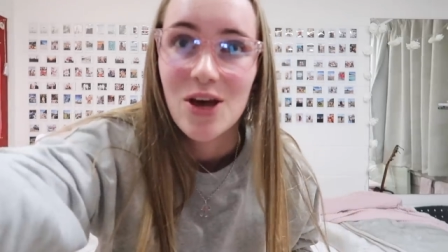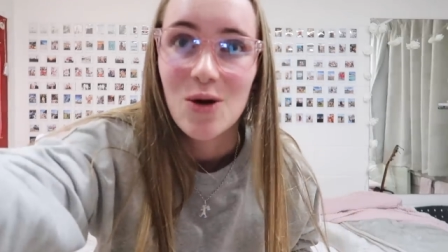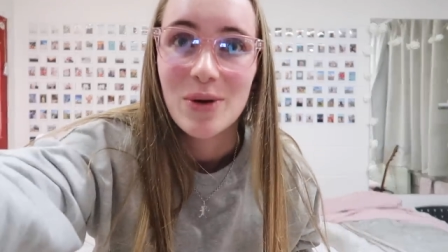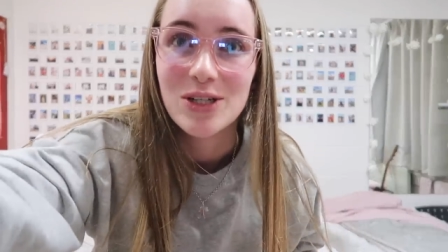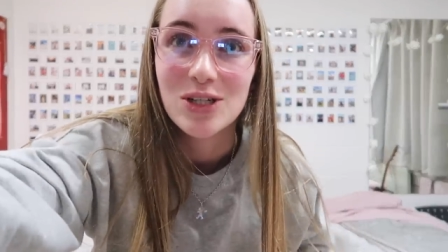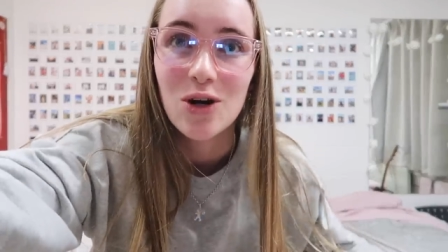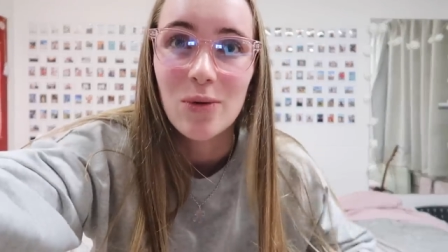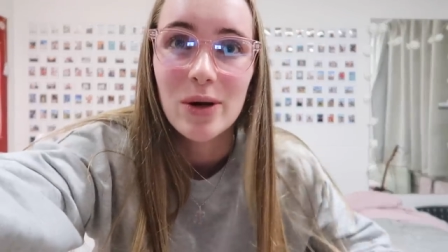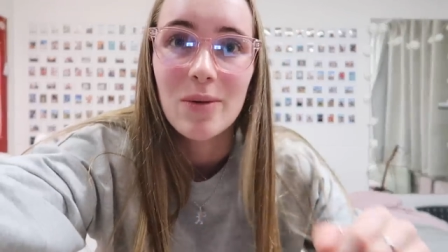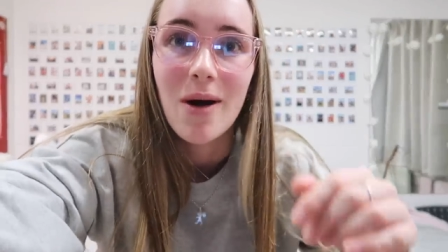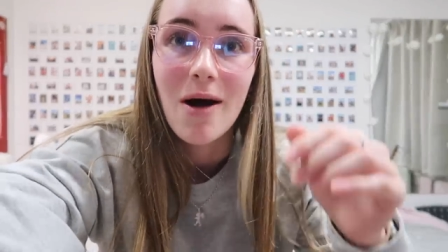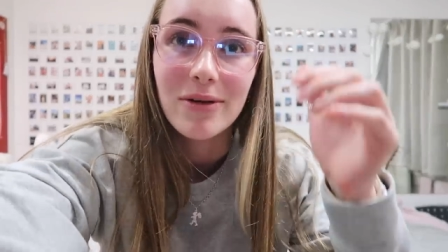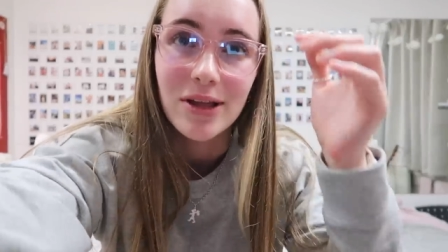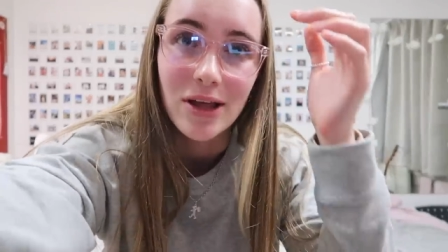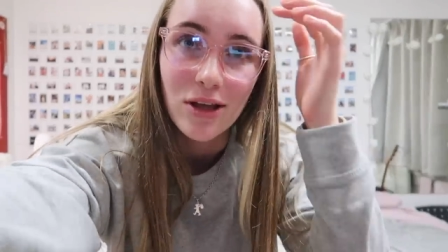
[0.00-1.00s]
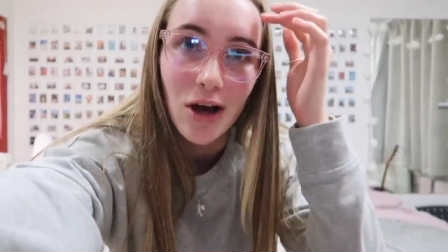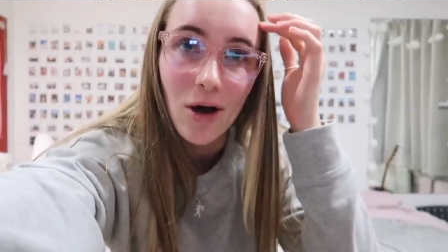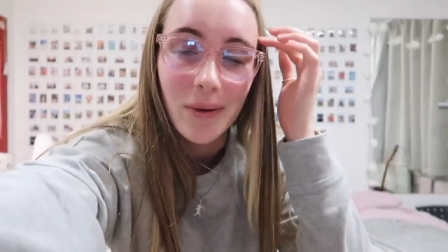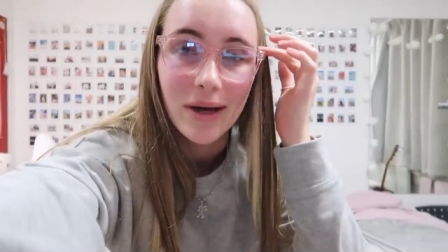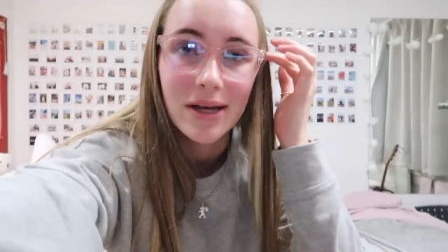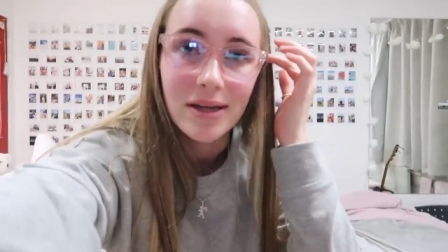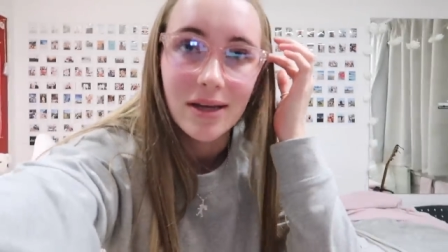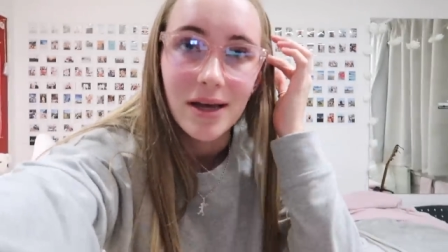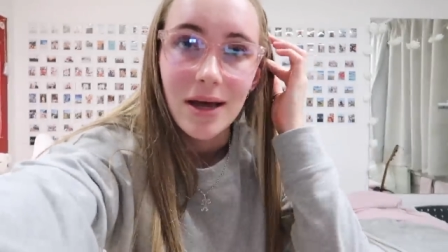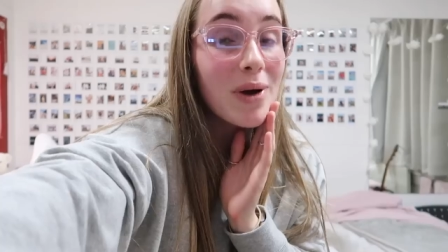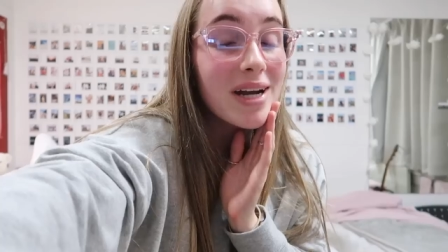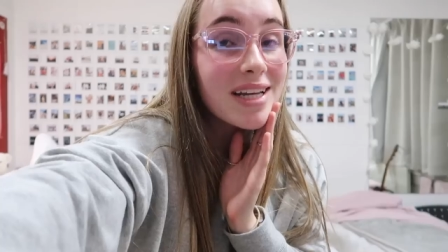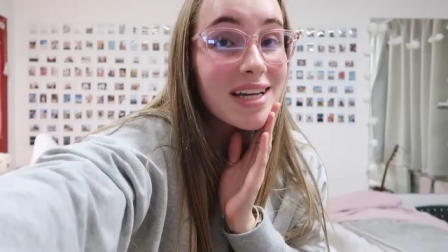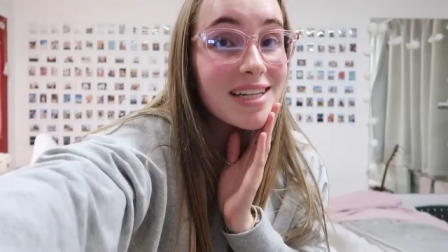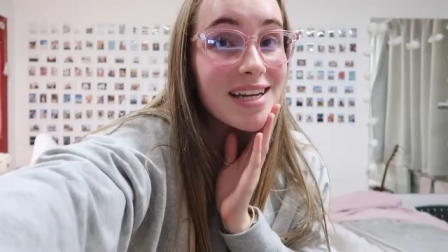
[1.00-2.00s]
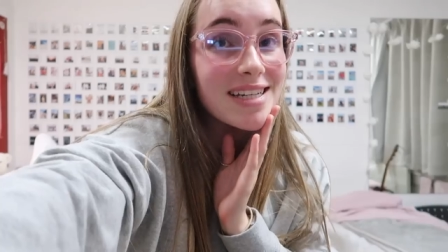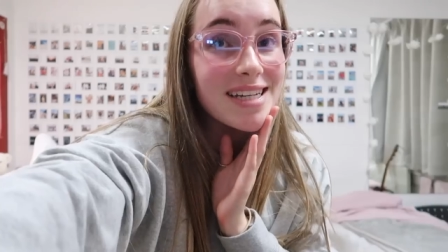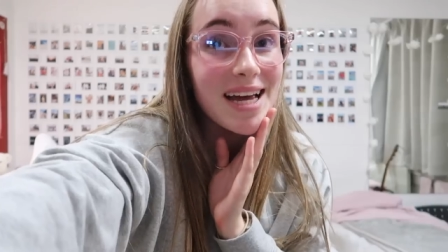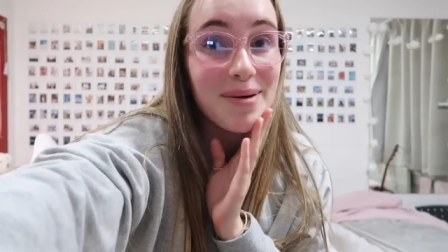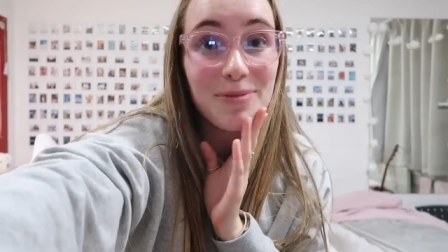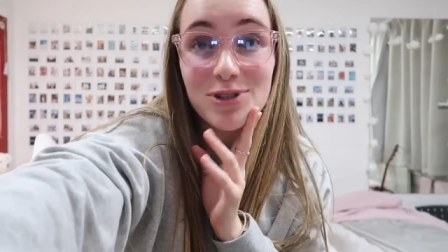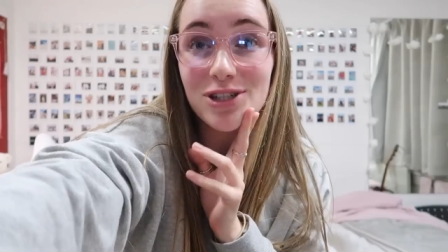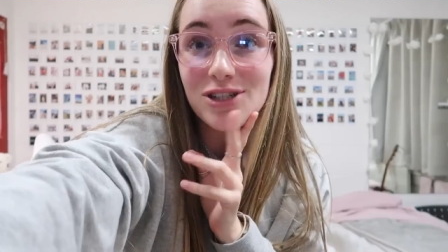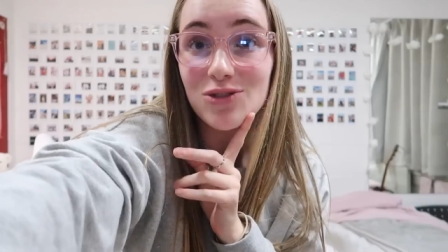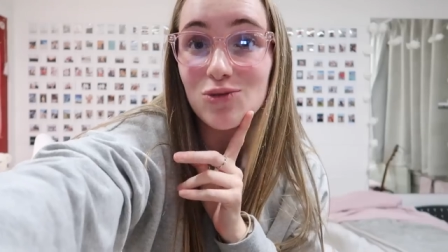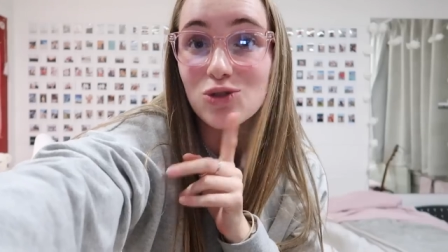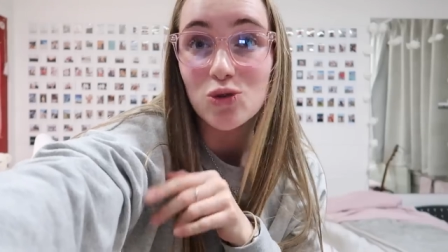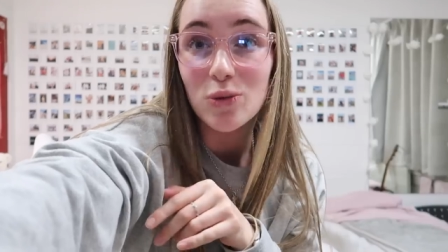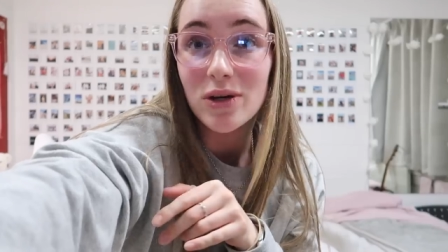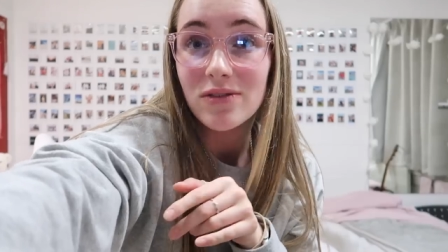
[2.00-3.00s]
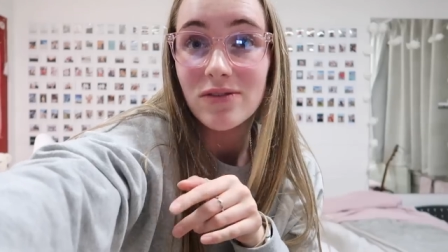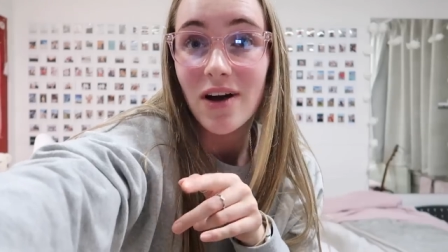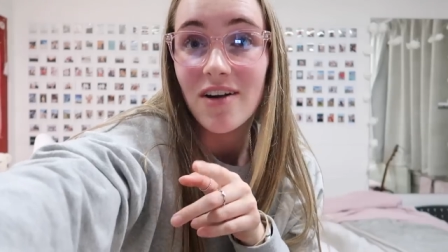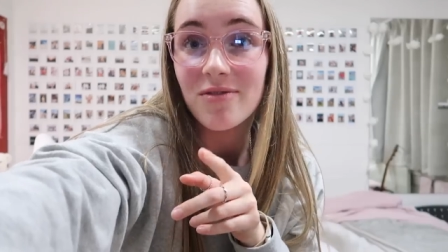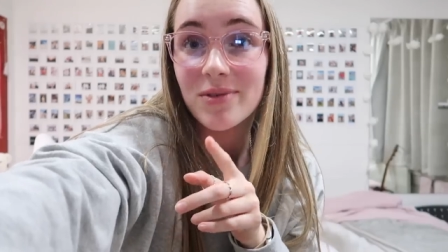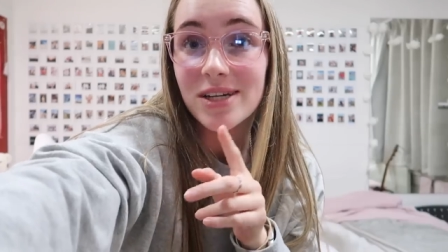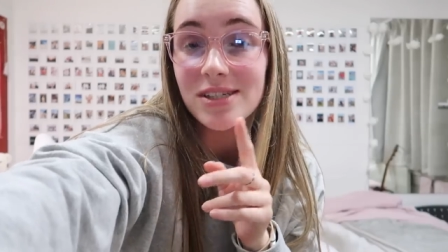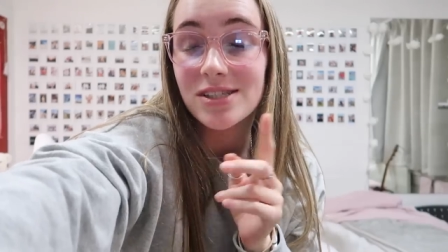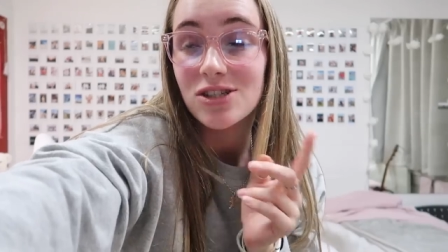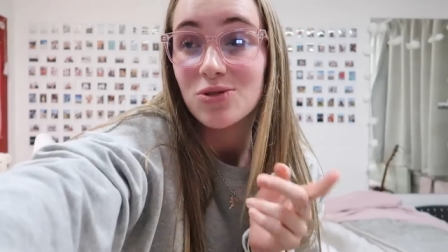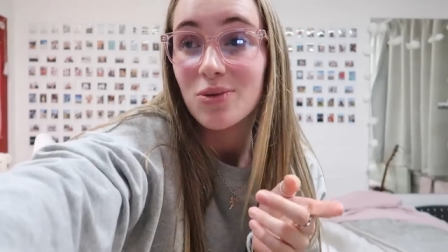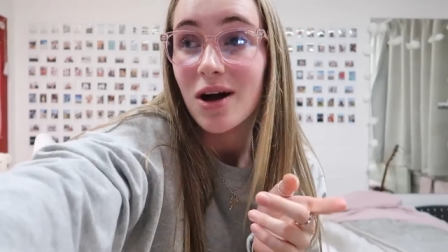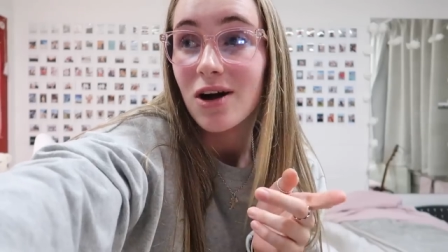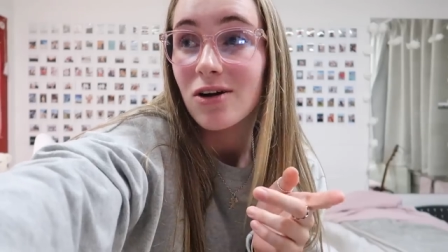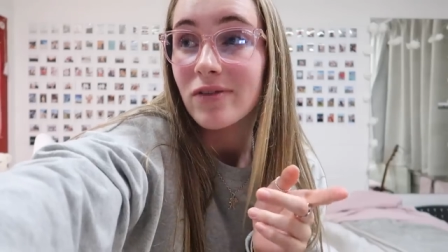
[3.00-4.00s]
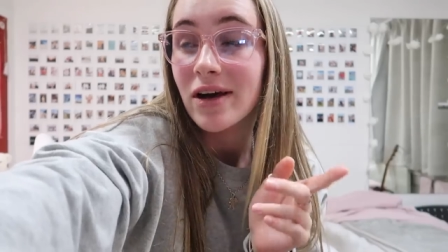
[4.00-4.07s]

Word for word: We took a wee while to get going. We didn't get down to Hamilton until 25 minutes to 12,